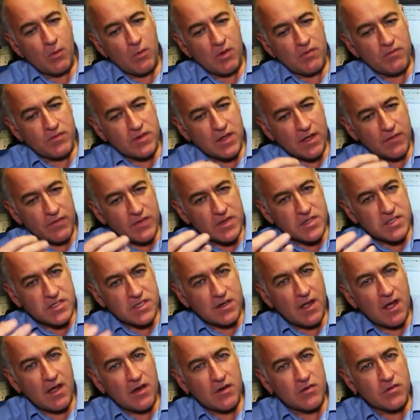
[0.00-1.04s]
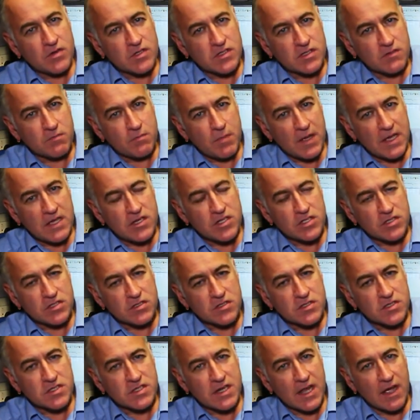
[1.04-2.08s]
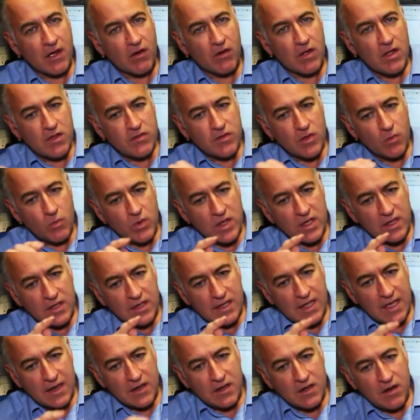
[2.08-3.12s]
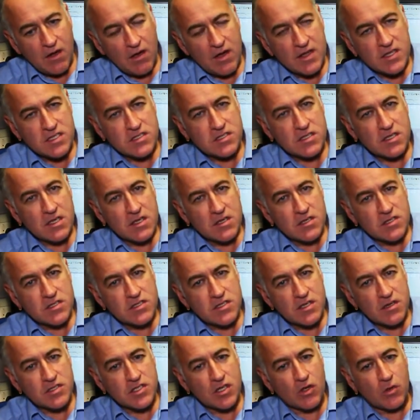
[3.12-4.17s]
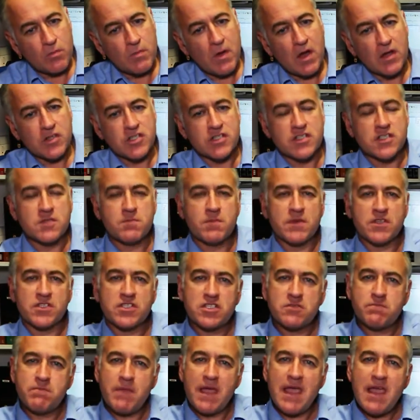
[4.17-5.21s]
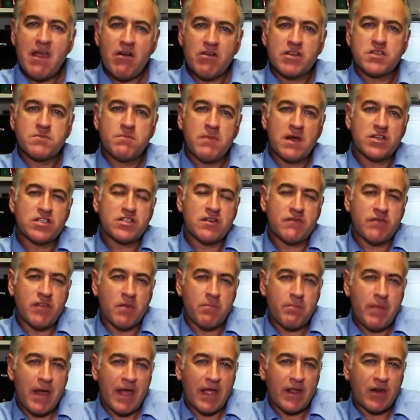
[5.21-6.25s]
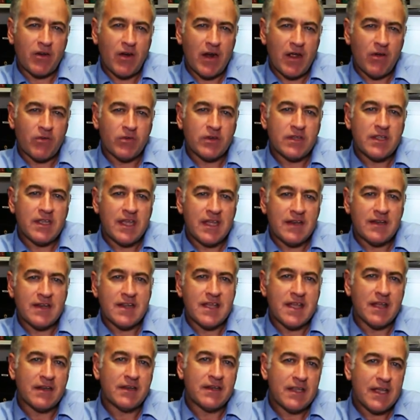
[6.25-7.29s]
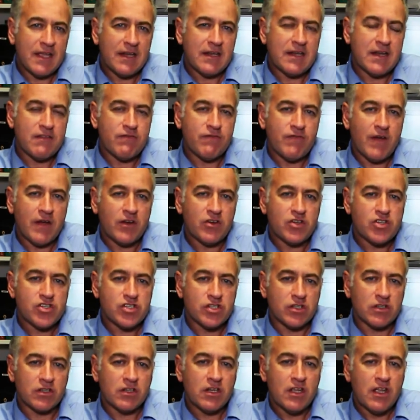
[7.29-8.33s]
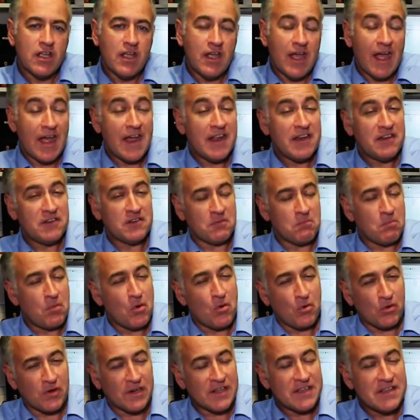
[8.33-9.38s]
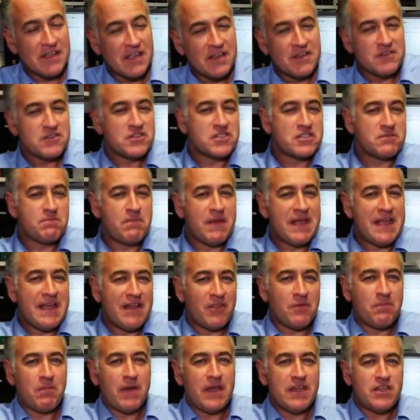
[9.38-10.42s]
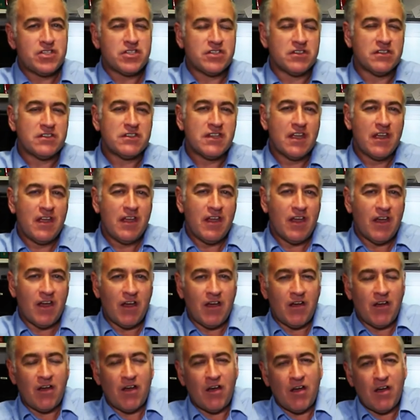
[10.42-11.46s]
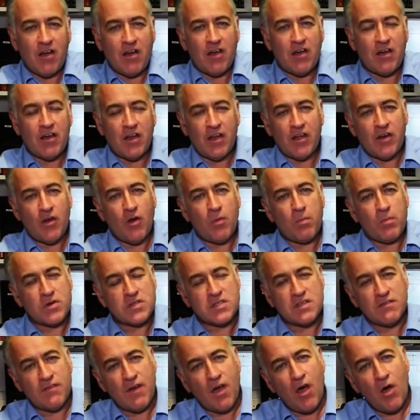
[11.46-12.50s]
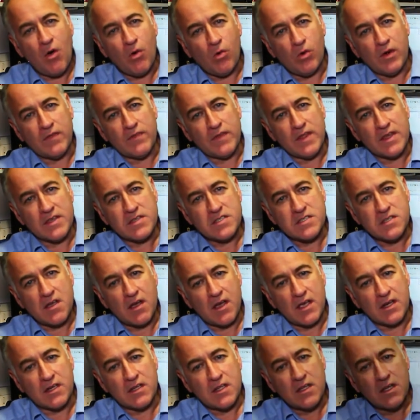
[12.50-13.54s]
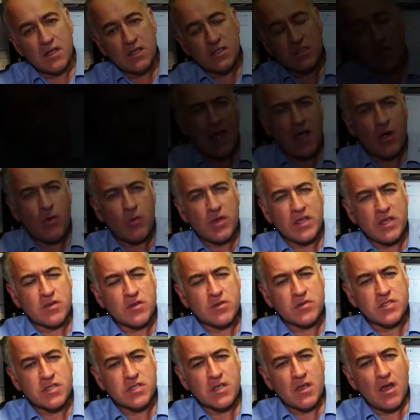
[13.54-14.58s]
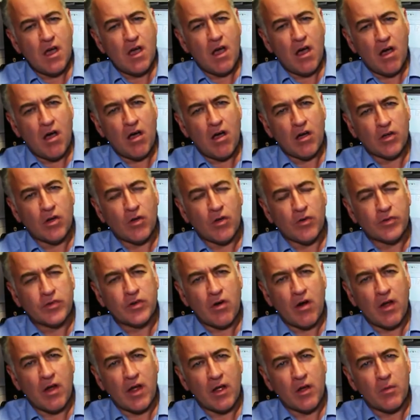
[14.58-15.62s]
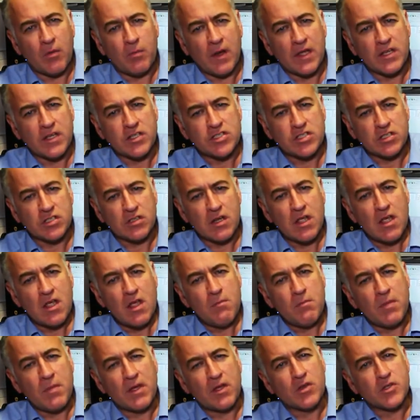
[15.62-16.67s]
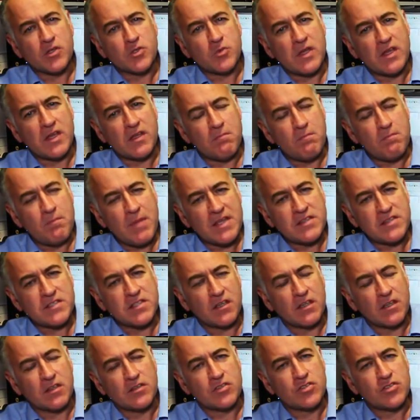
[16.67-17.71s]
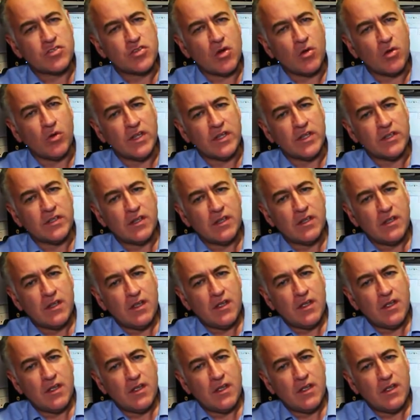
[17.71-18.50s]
and we've done this in hundreds of patients now, that we can get nice surgical margins but spare as much of the background kidney and kidney function, and importantly spare the patient an operative hole in their side. So now we use argon cryoablation because we can better control it.